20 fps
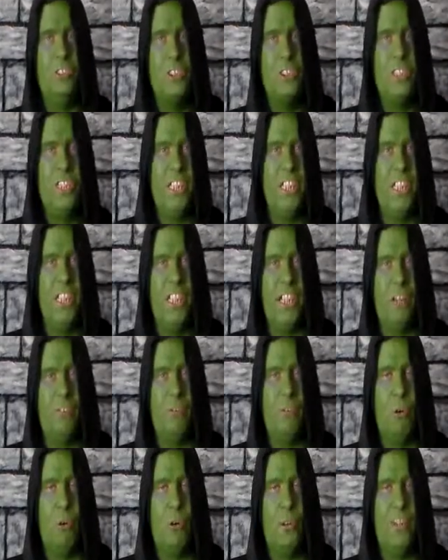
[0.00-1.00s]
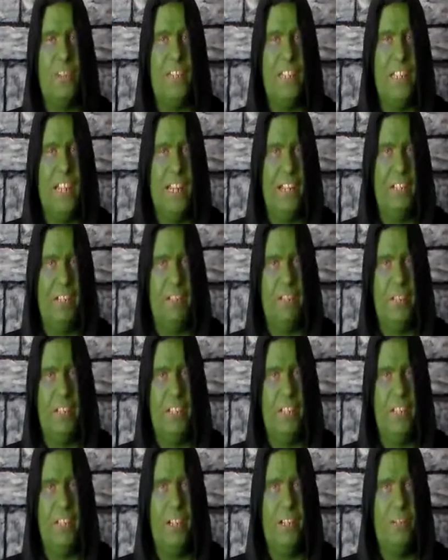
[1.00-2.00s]
You'll see a link for it at the end of
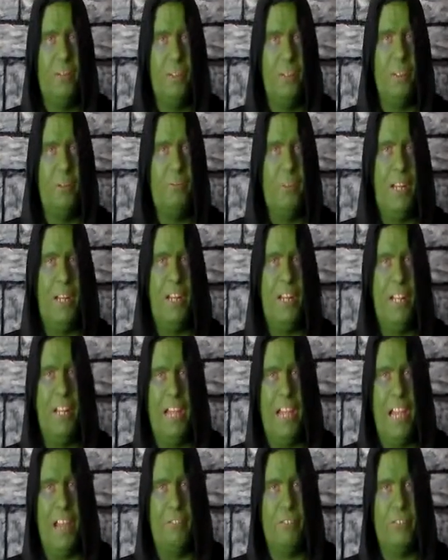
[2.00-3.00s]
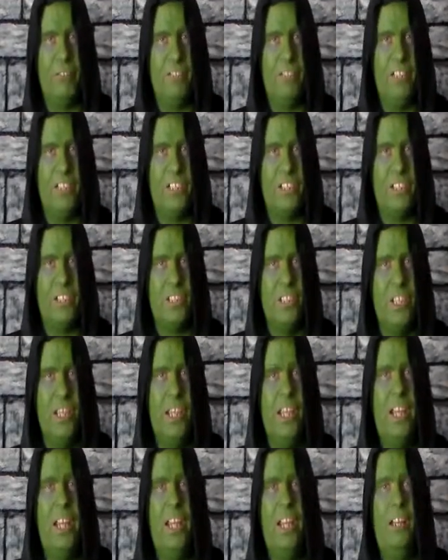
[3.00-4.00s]
the, immediately after this.
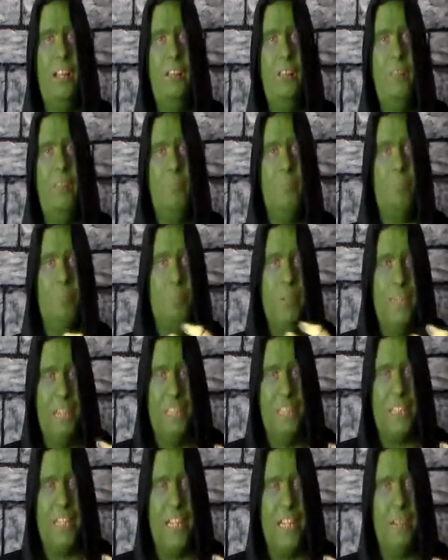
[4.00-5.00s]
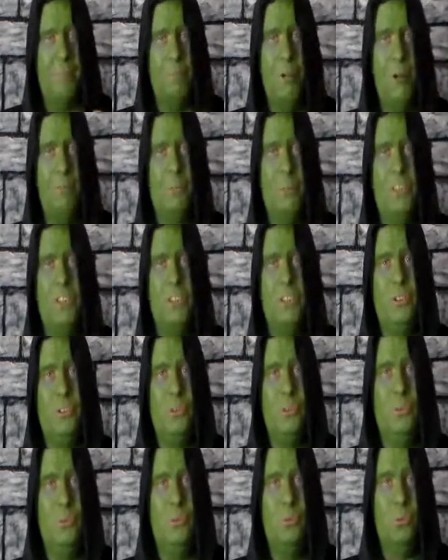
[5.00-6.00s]
And please take a moment
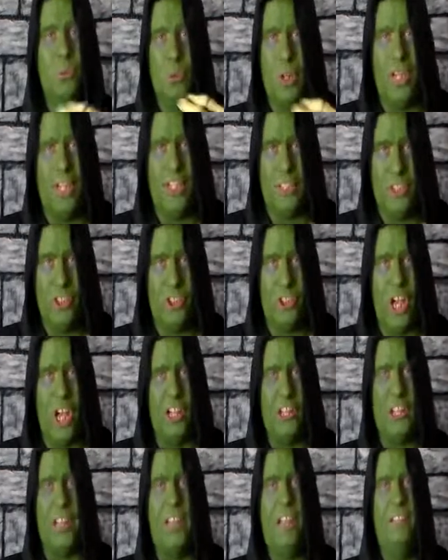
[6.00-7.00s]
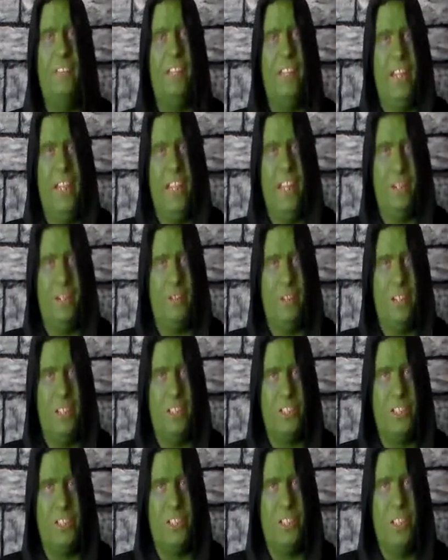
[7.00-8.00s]
to jot down the
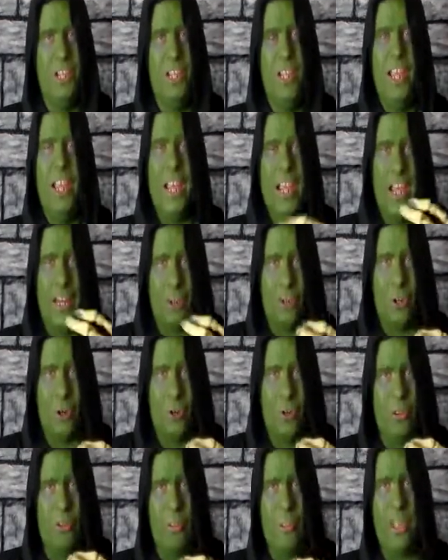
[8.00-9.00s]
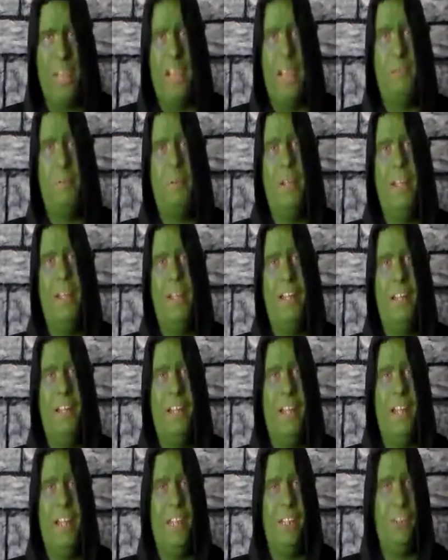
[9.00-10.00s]
address and go to the
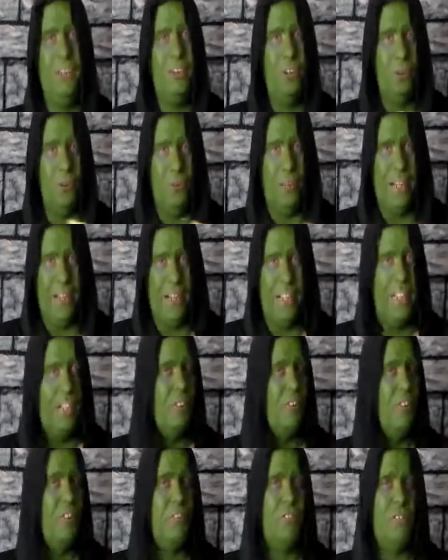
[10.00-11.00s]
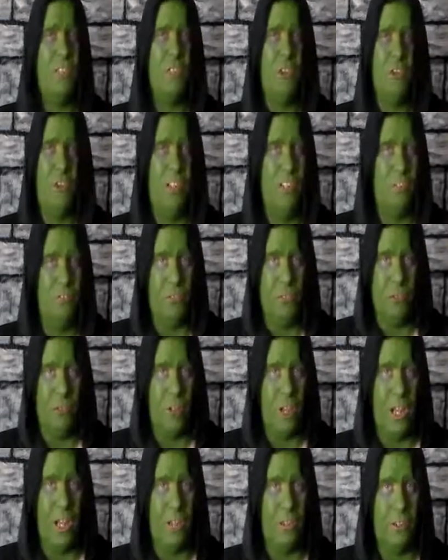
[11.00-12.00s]
campaign and donate, even if it's only a
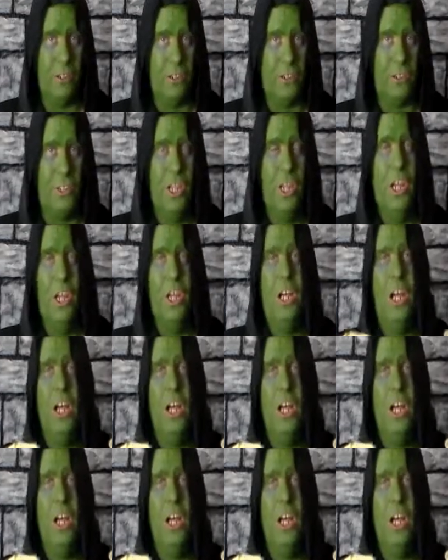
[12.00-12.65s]
few dollars.